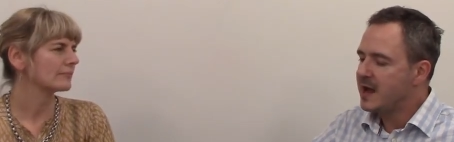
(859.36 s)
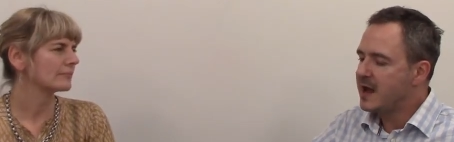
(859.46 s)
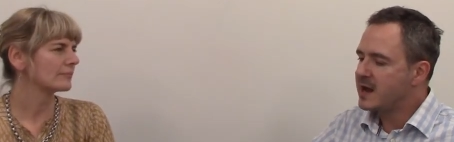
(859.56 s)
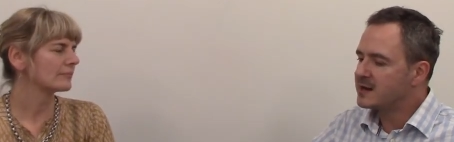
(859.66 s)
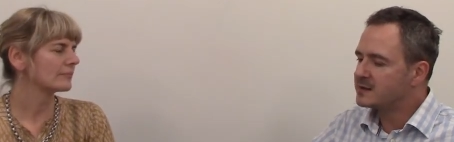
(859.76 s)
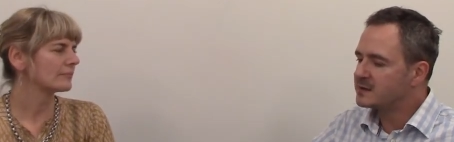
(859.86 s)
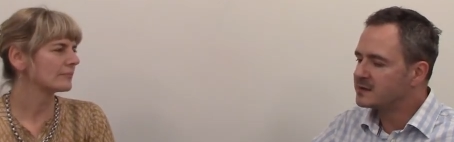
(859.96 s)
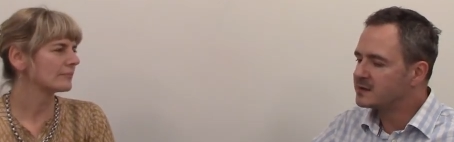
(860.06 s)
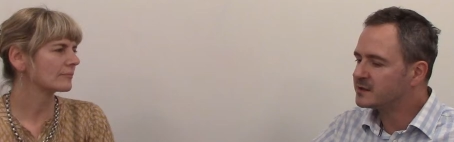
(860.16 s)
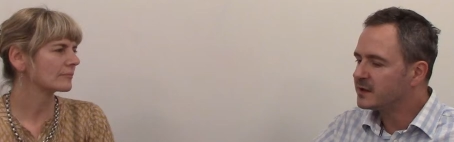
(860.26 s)

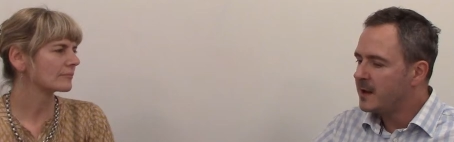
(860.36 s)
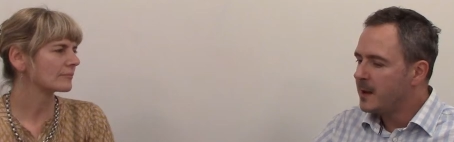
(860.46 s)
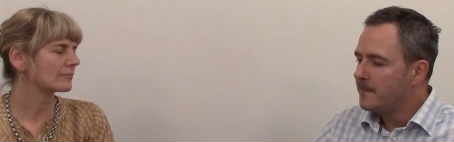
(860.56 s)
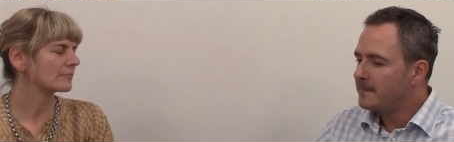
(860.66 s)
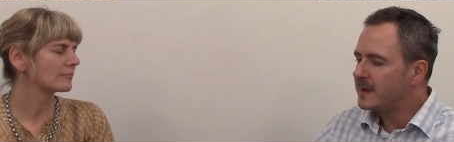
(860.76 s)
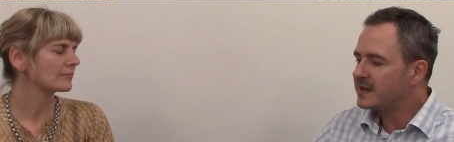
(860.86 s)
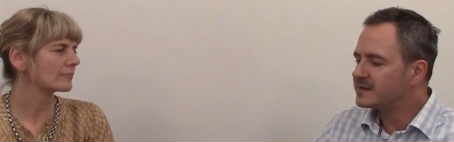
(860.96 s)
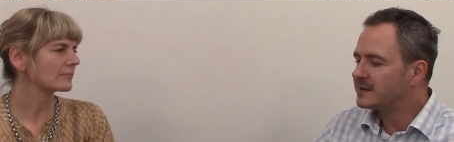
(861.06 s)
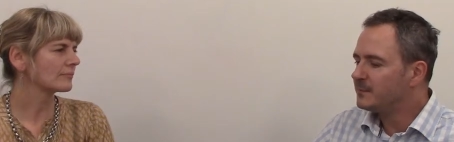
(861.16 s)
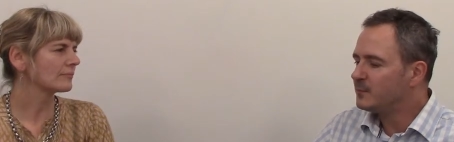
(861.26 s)
Speaker 1: and makes
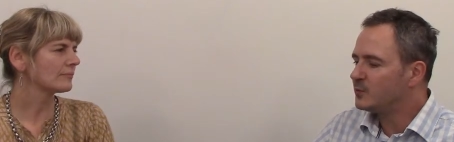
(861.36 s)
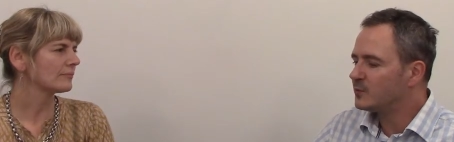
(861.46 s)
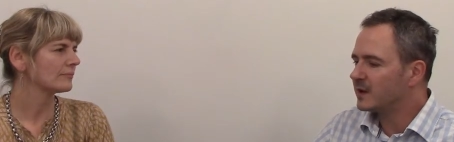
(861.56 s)
it more